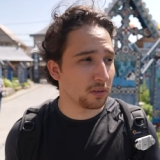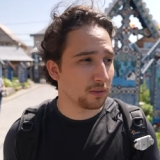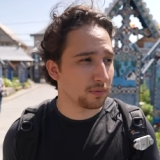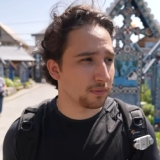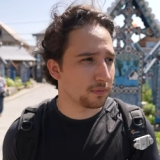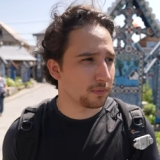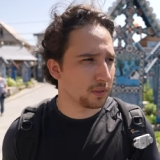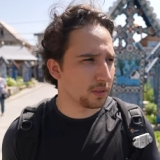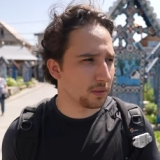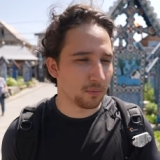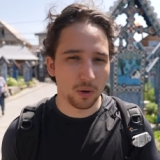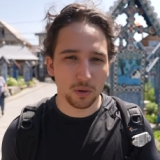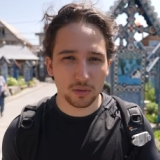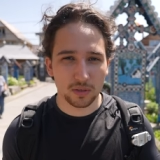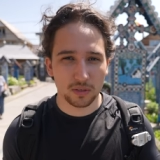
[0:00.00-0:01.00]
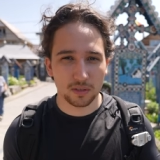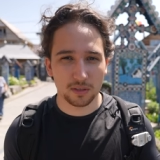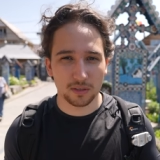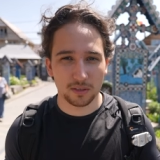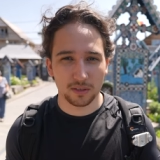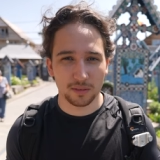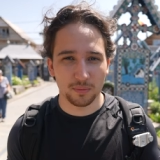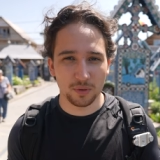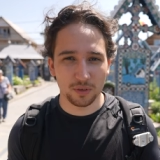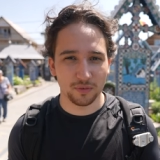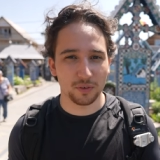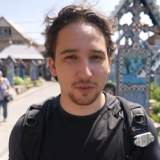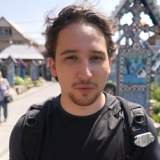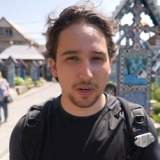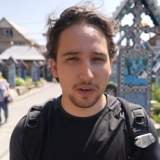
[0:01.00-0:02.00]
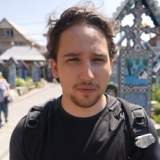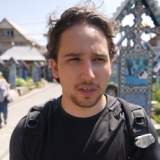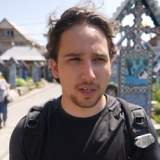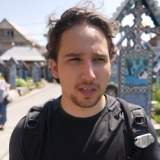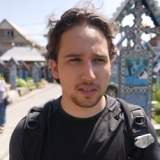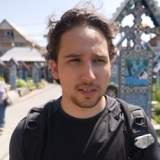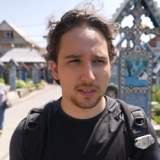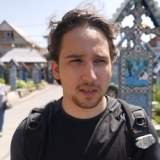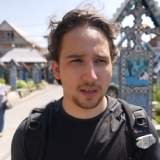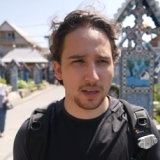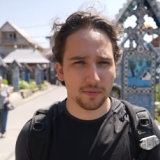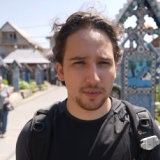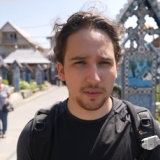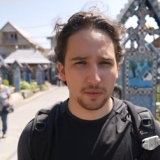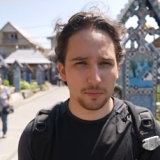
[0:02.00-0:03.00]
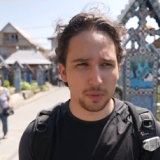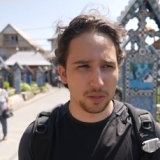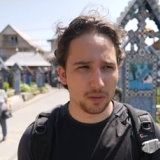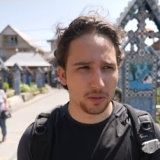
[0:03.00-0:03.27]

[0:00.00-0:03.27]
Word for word: of the most beautiful graveyards I've ever been